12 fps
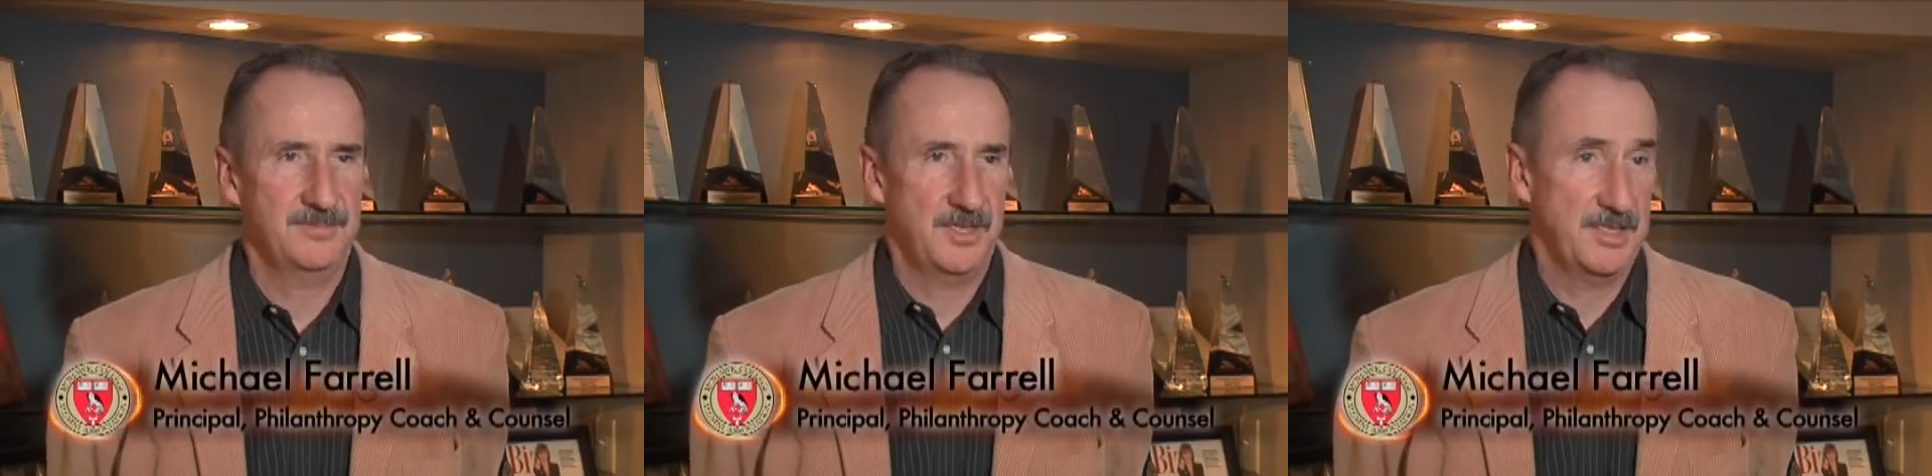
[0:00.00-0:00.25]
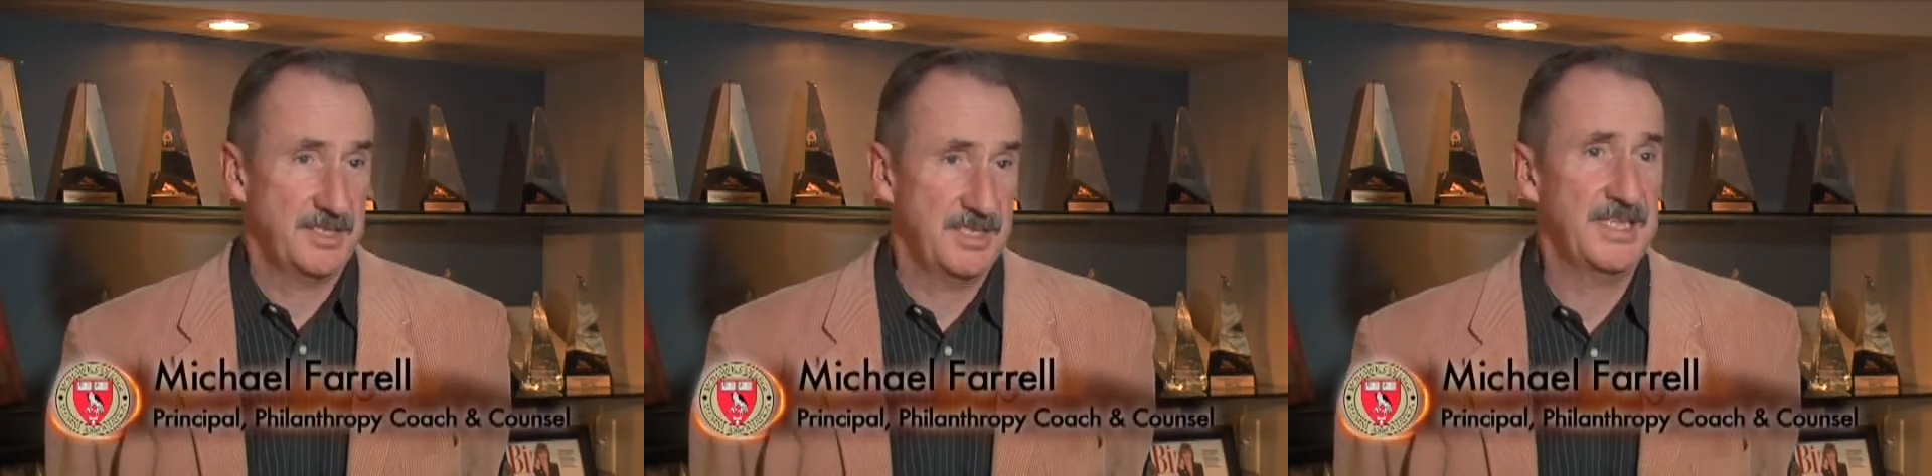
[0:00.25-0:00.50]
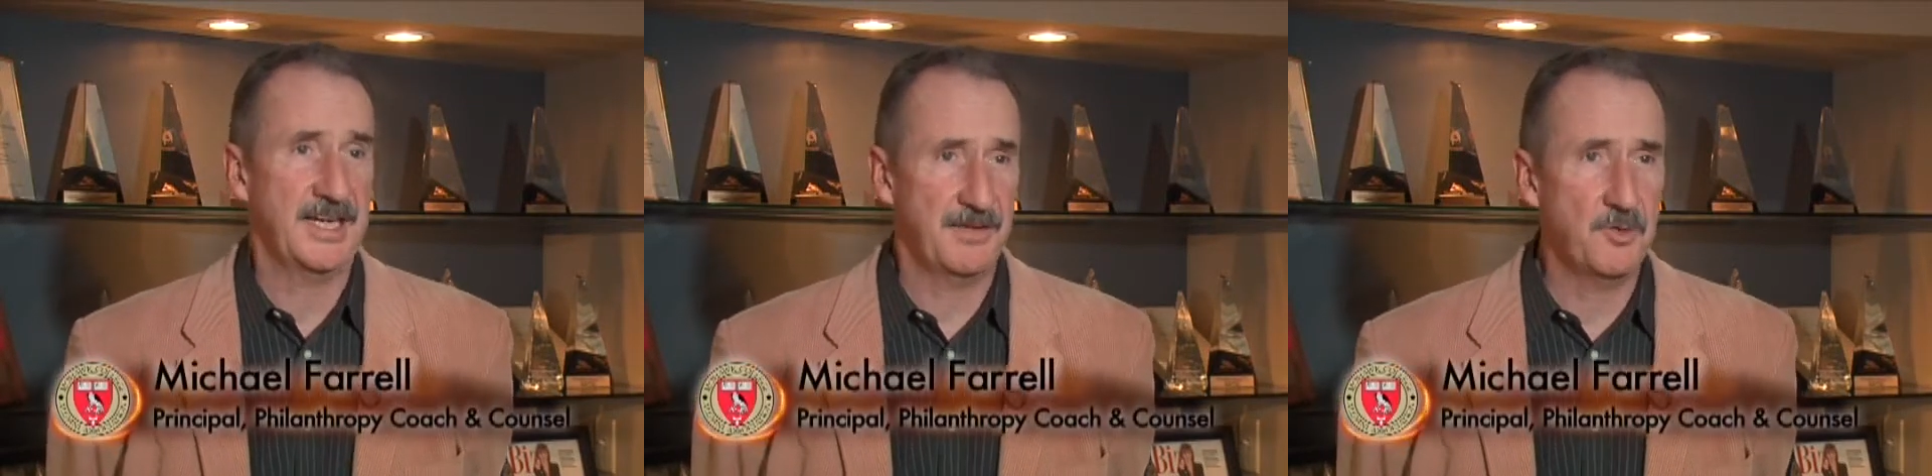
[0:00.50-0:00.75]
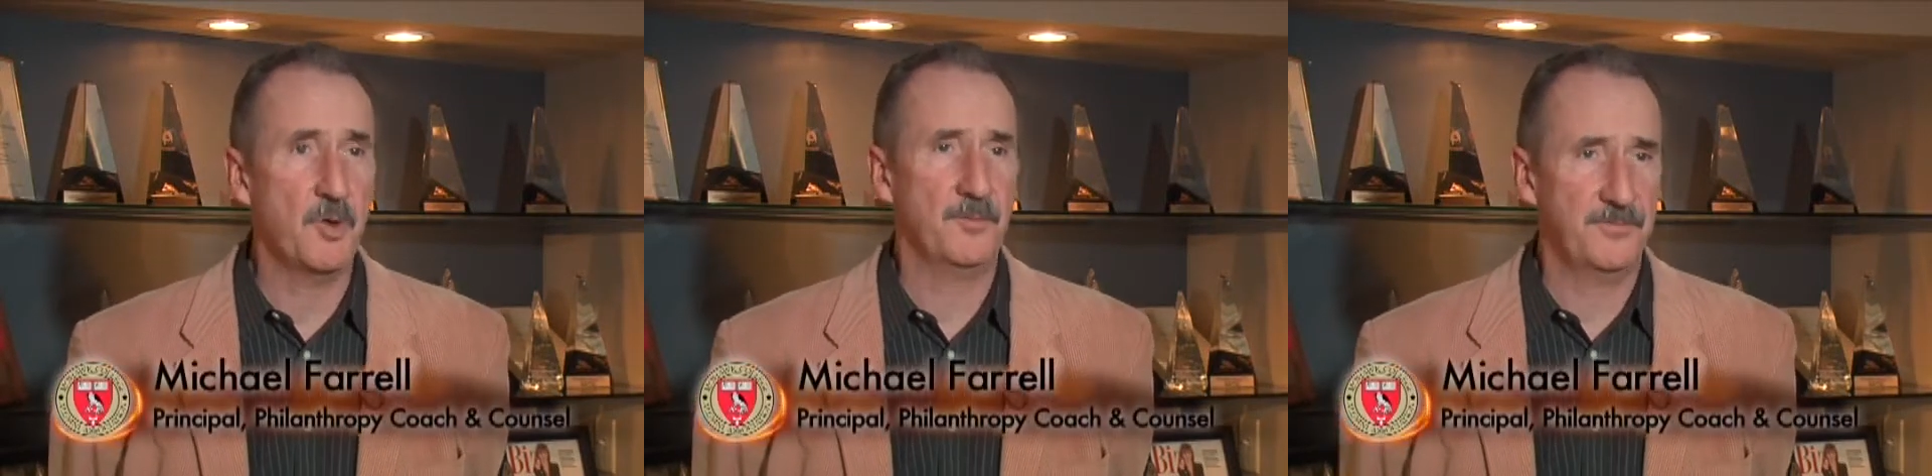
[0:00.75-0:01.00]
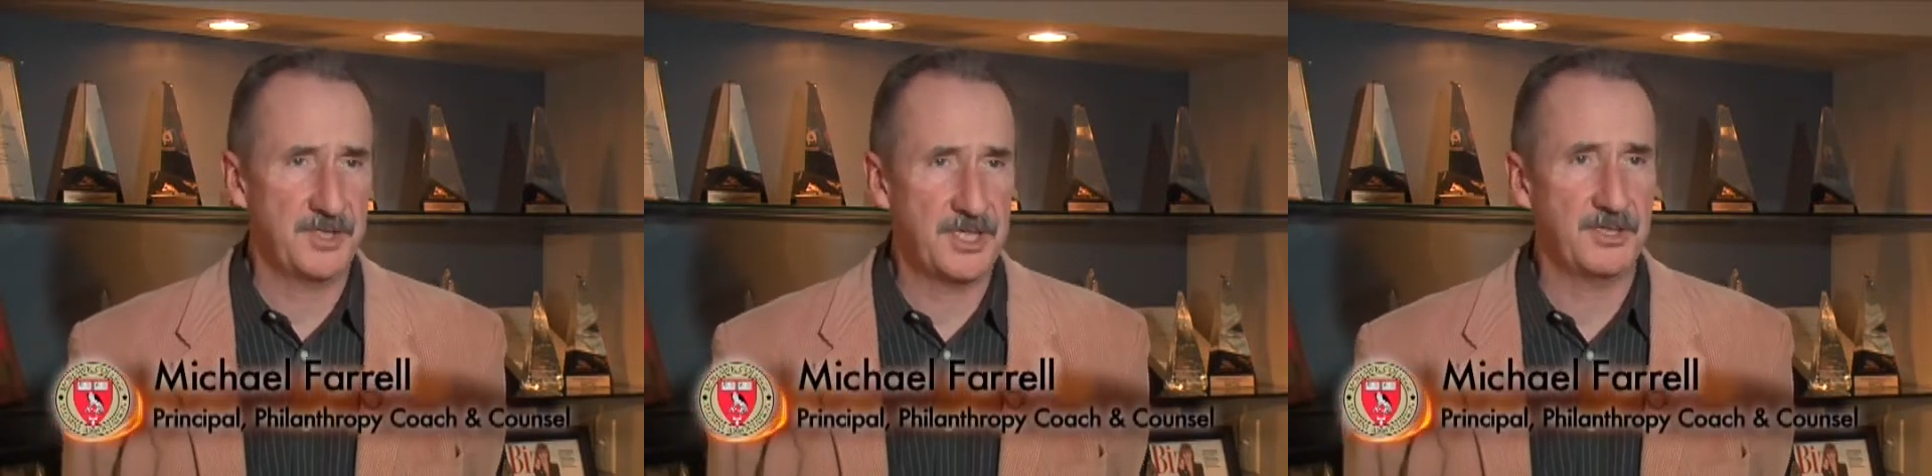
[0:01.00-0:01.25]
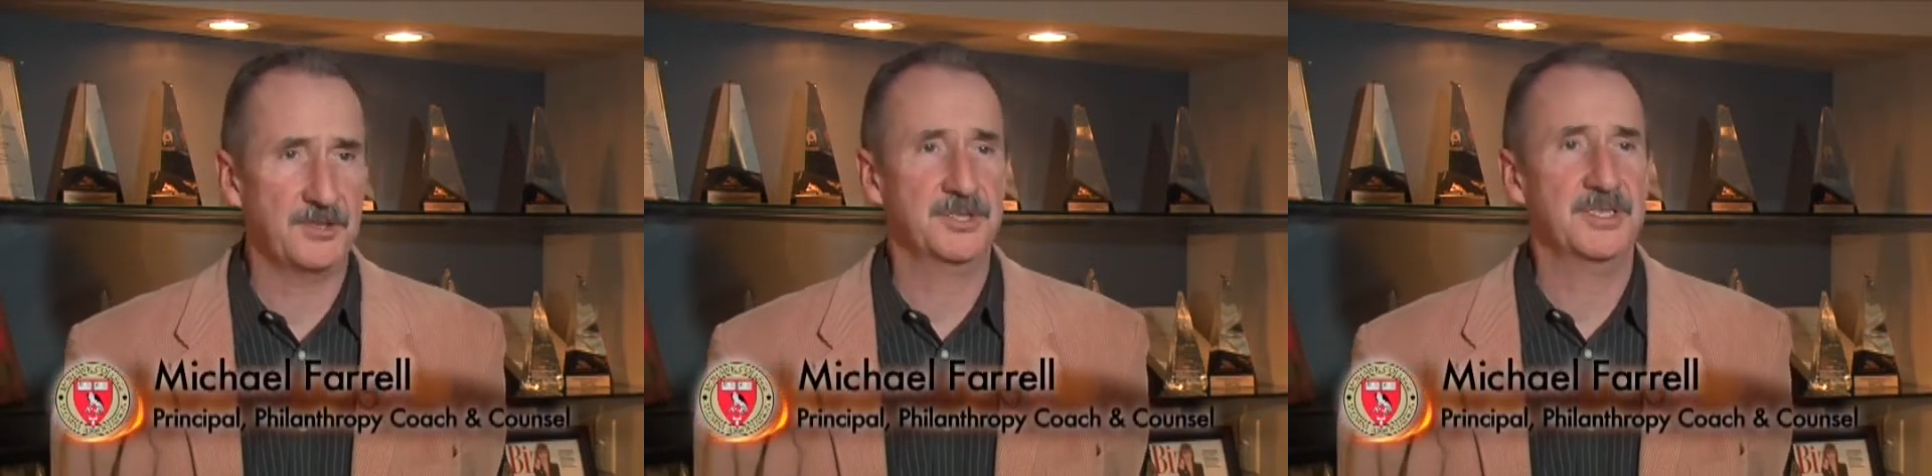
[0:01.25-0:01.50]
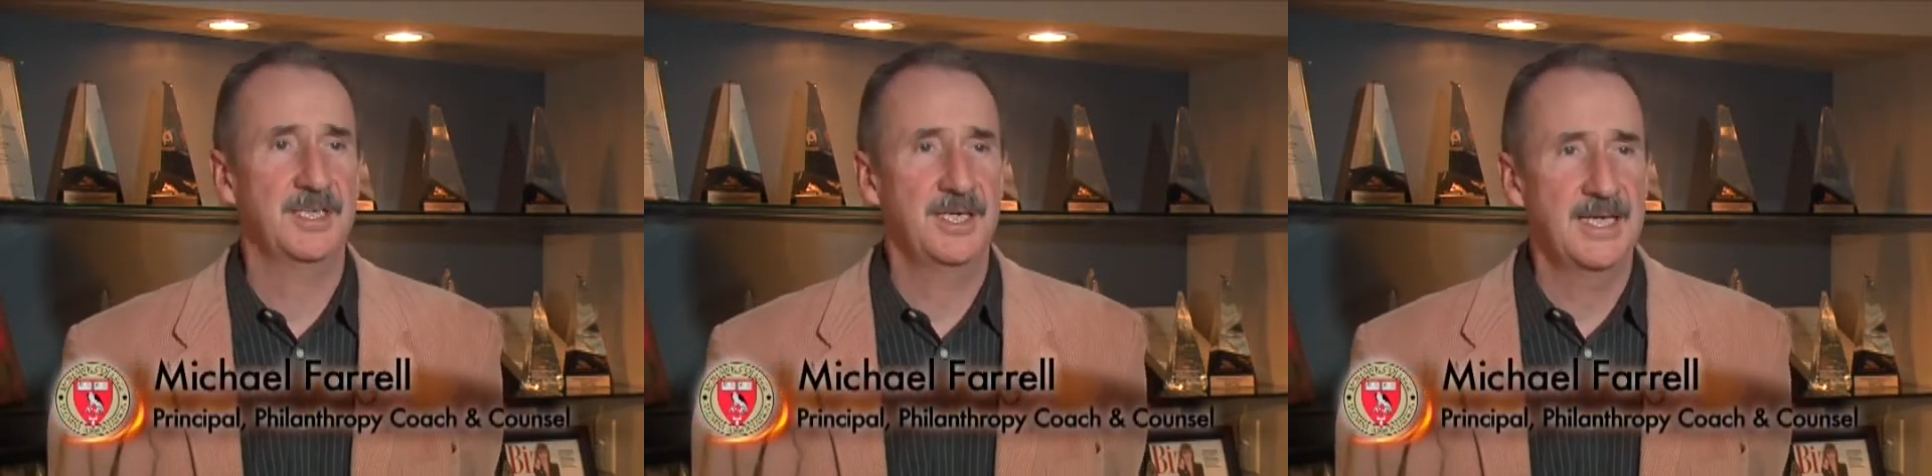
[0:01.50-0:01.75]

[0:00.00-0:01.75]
as I said, I've known him for years.